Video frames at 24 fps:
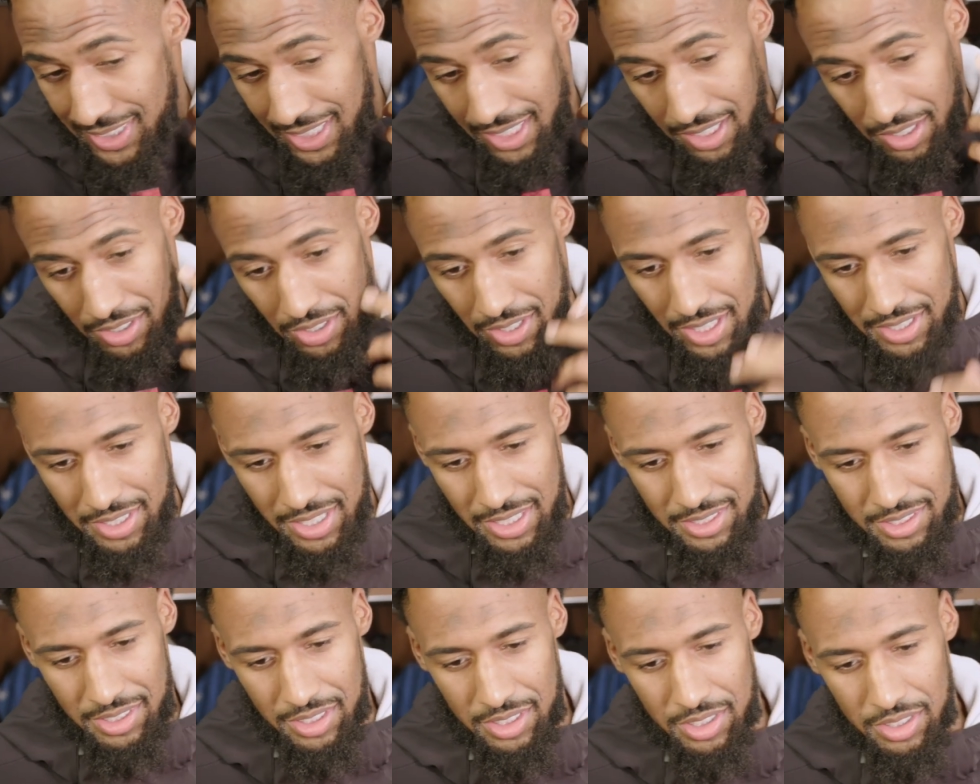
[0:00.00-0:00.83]
I don't know.
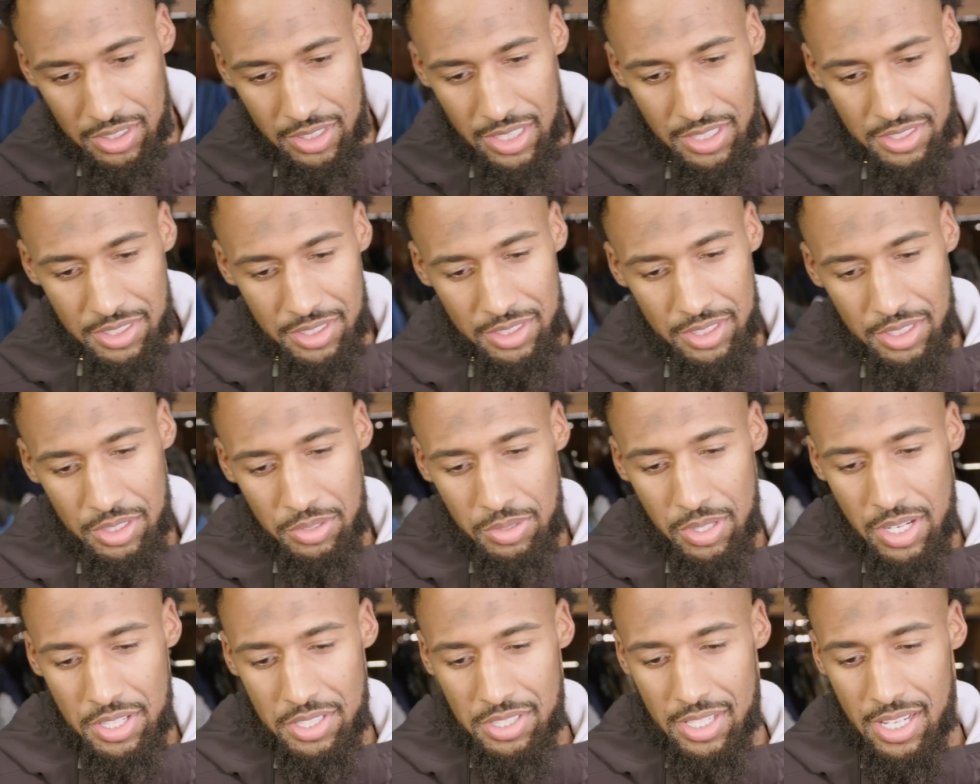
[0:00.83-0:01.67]
That's a good. That's a good
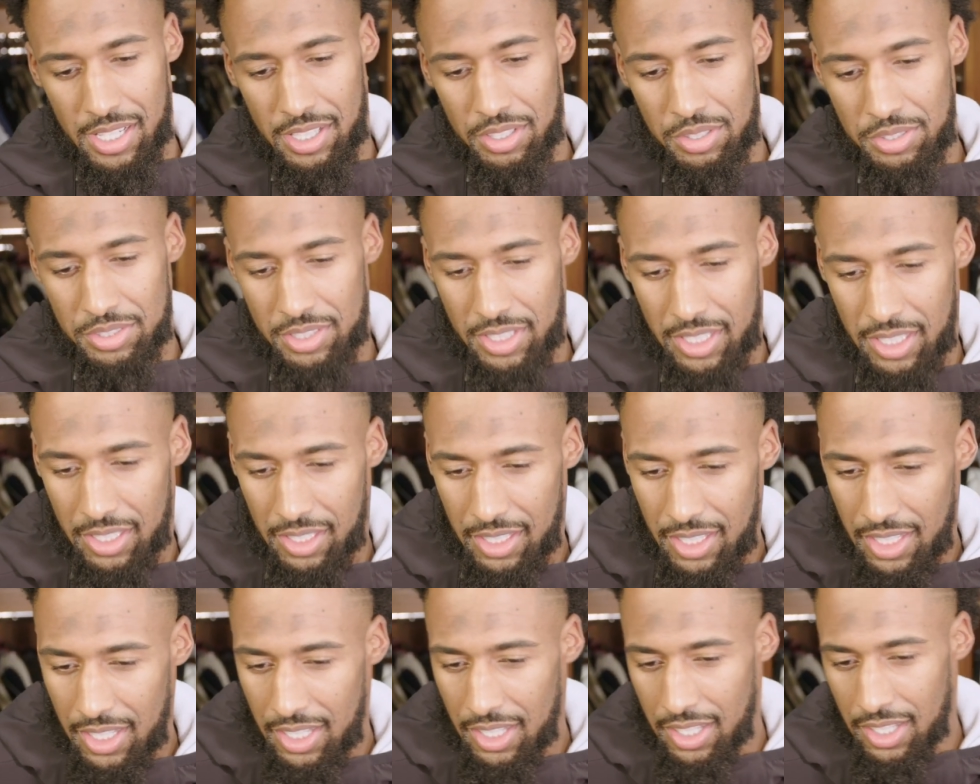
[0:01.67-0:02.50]
question. That goes to uh,
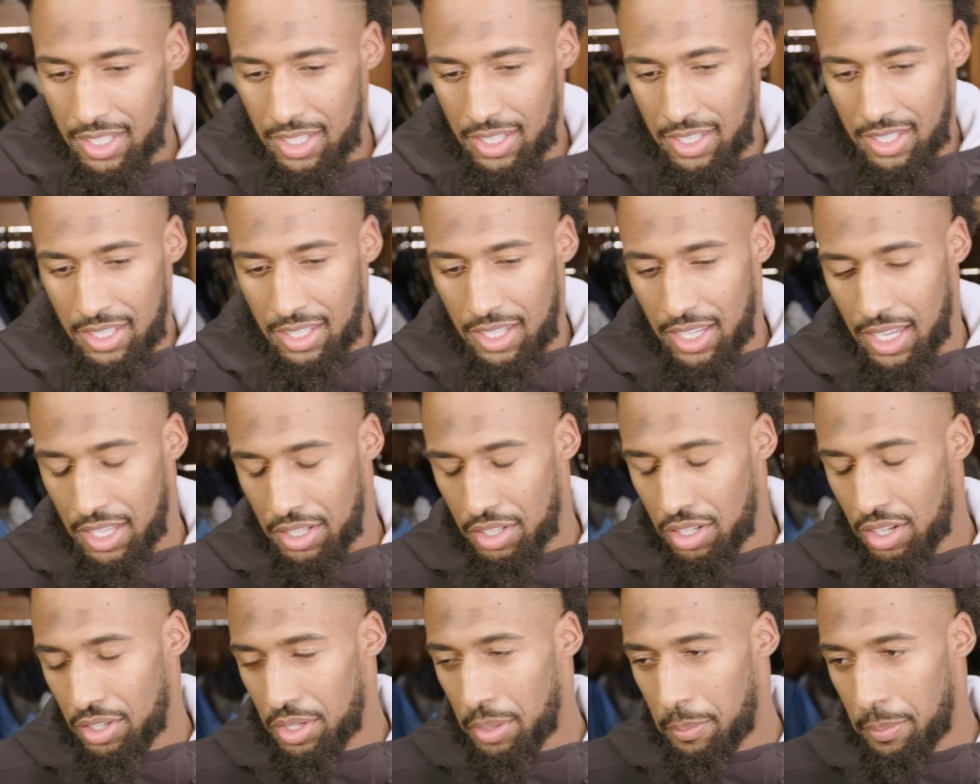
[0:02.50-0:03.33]

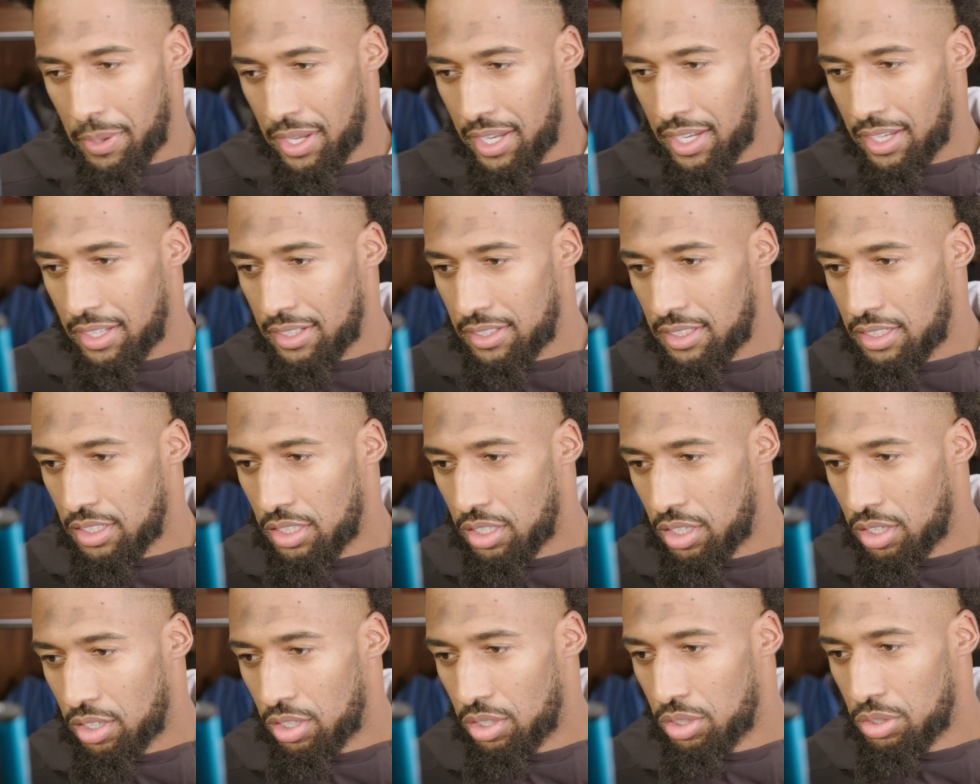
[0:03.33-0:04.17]
end all debate. You
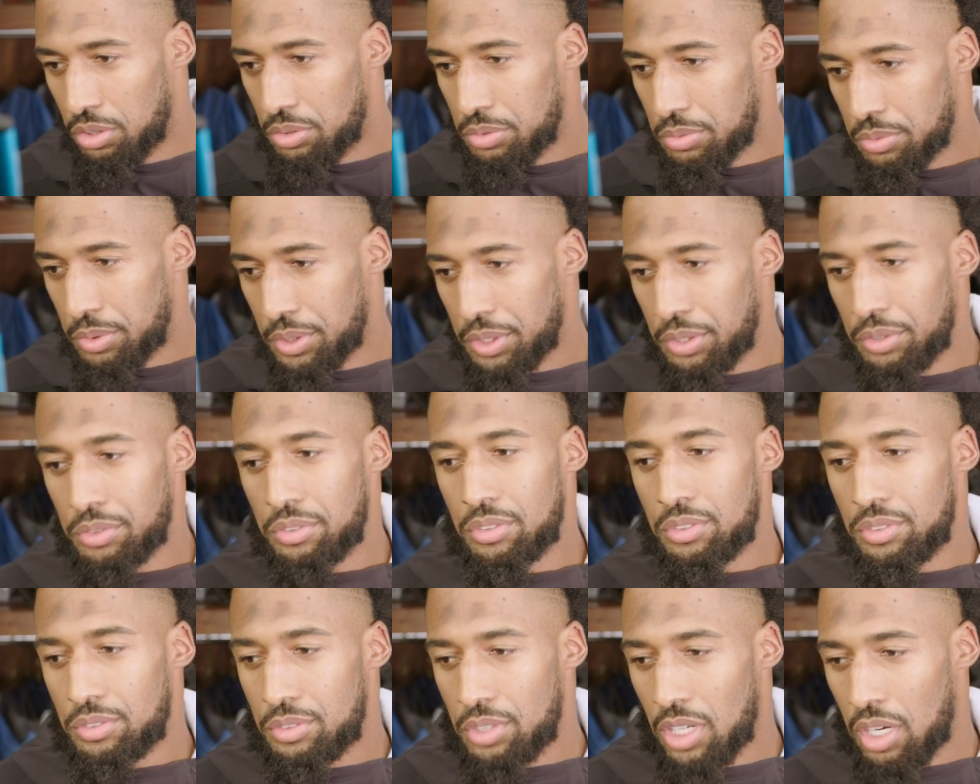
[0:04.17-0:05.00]
know, when you
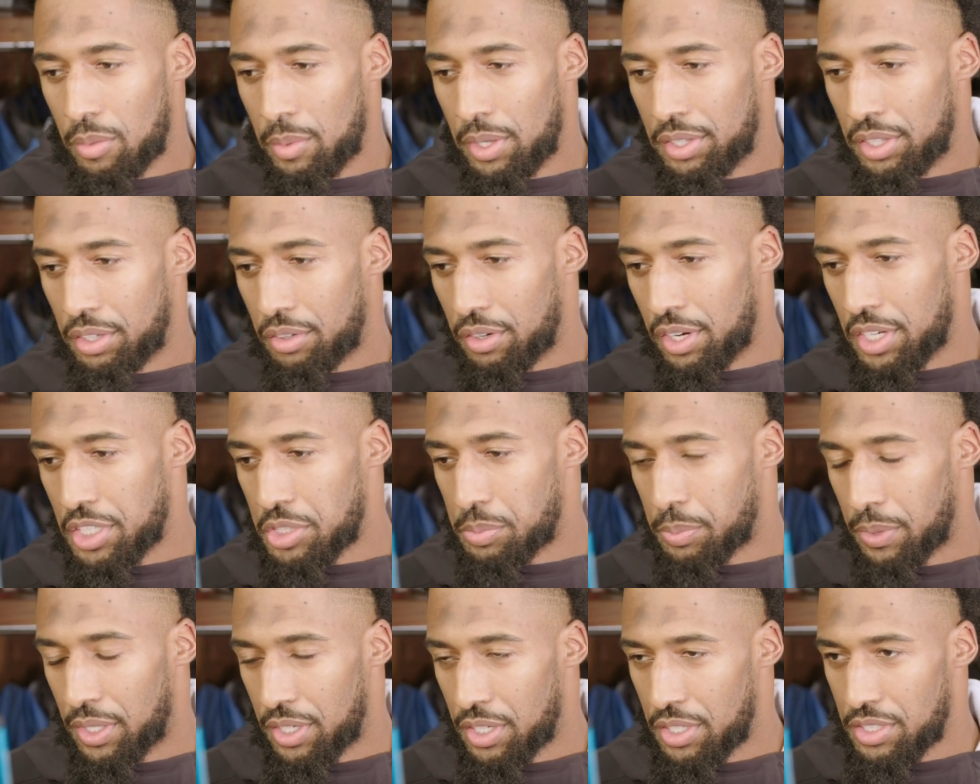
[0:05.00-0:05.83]
talk about the
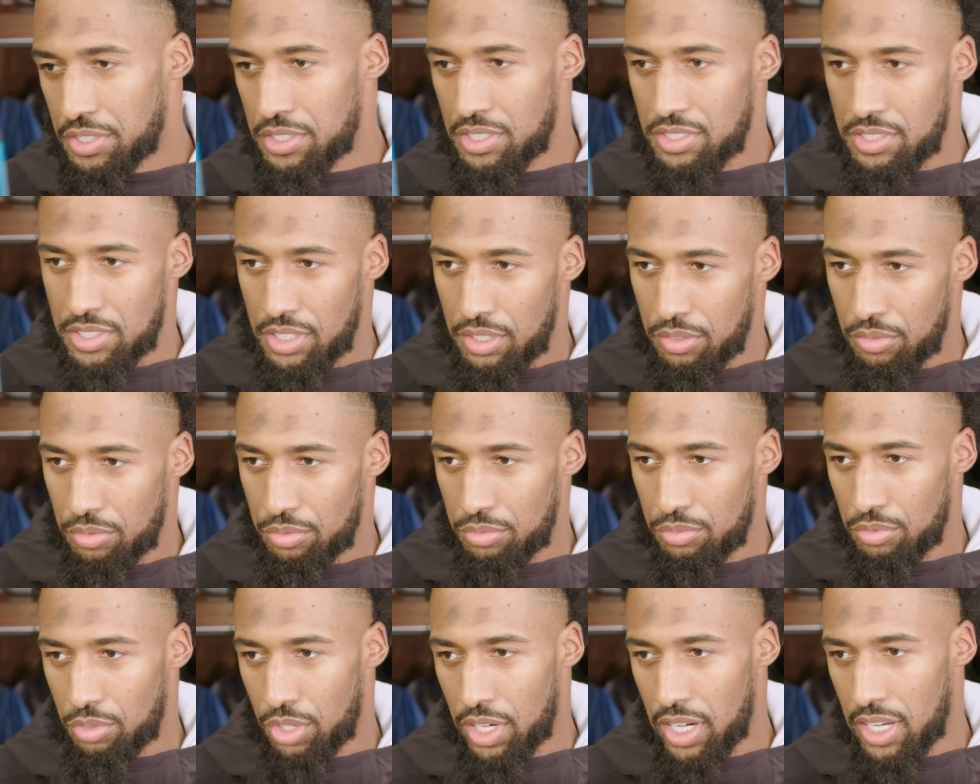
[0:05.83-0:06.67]
greatest players, is it
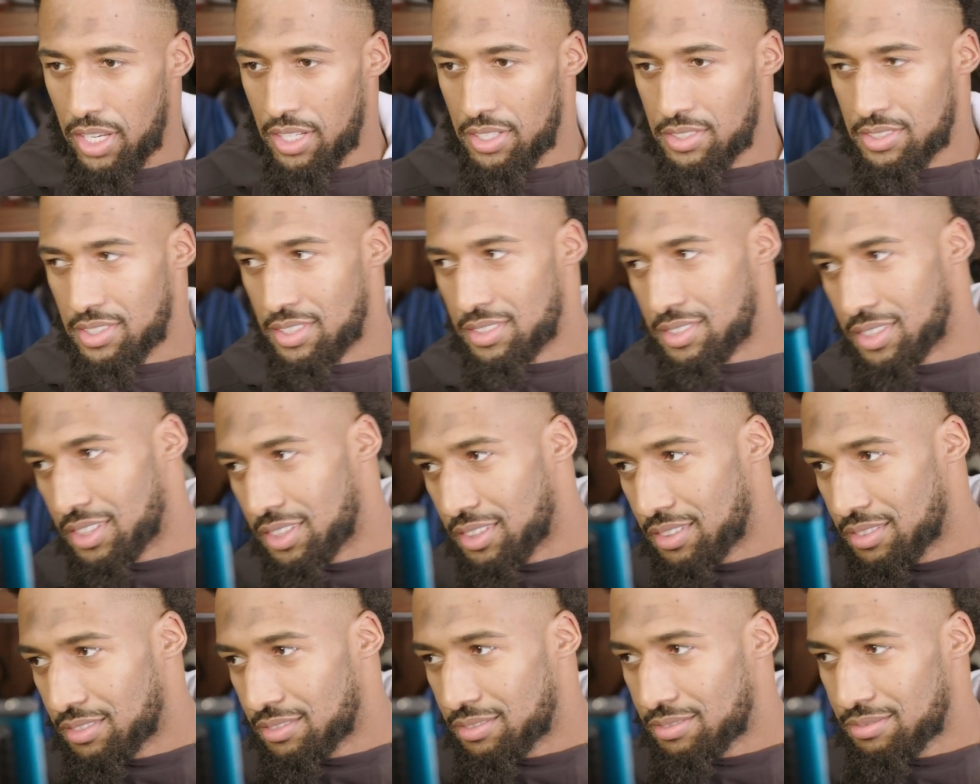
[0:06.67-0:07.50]
rings? Is
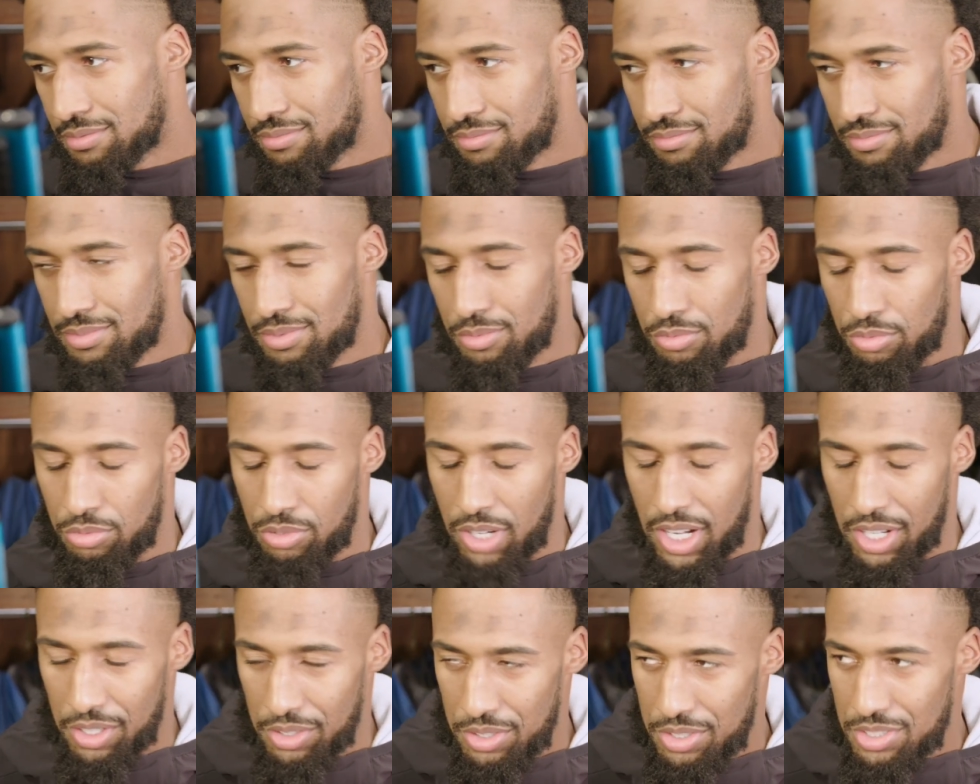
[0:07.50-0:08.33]
it
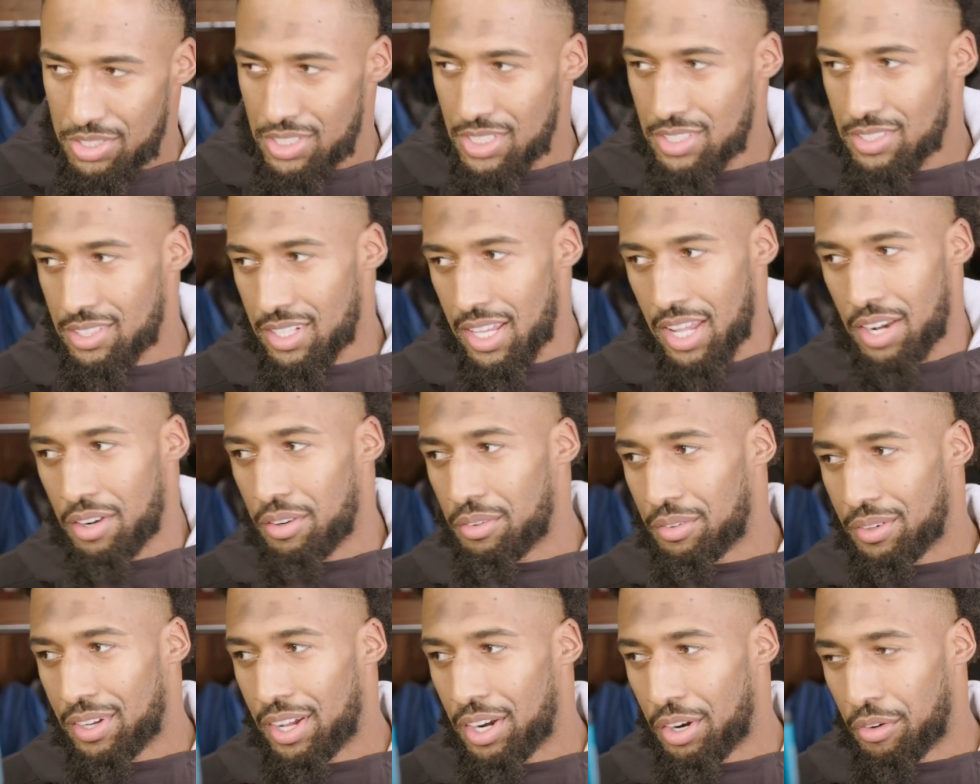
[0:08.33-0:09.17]
regular season? I
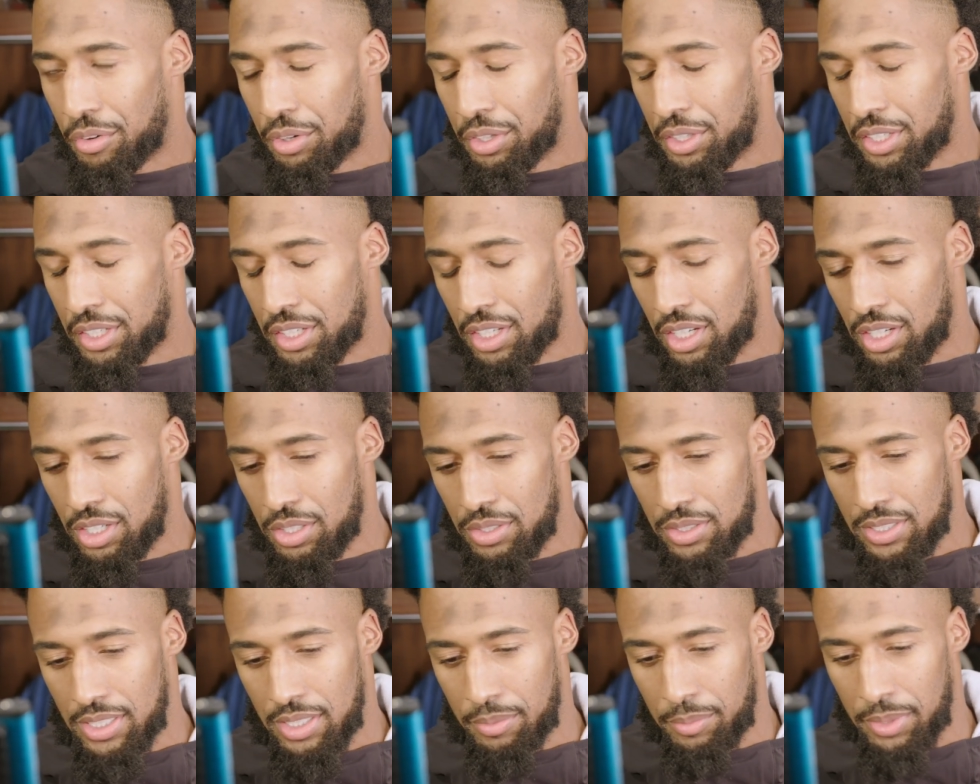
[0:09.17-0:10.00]
don't. I don't really
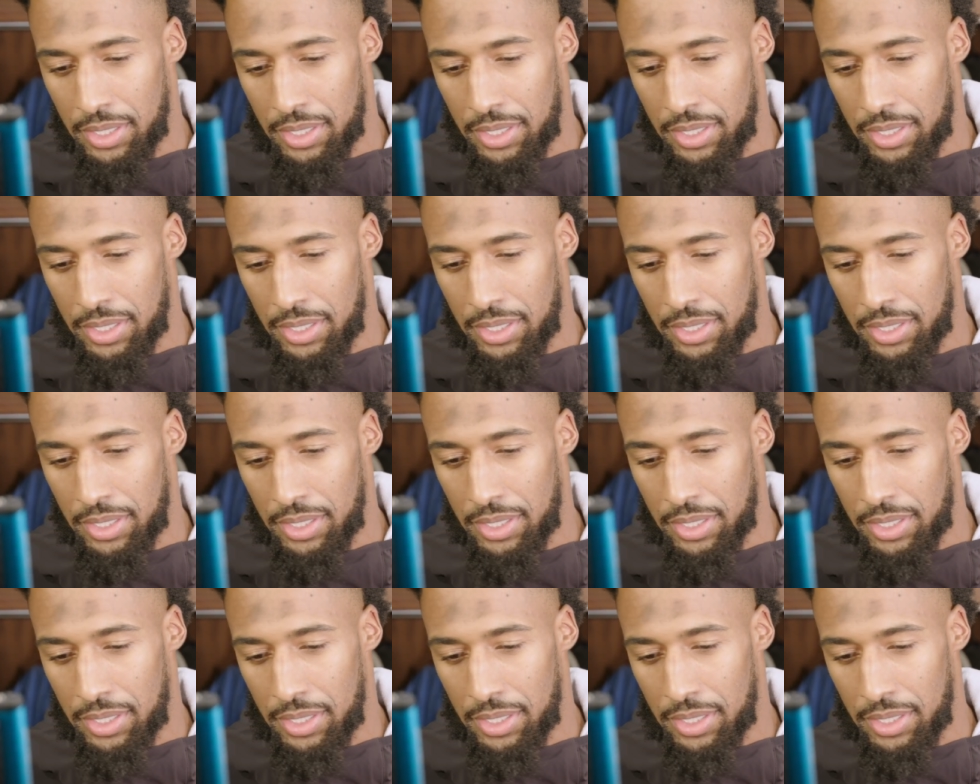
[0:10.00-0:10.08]
know. I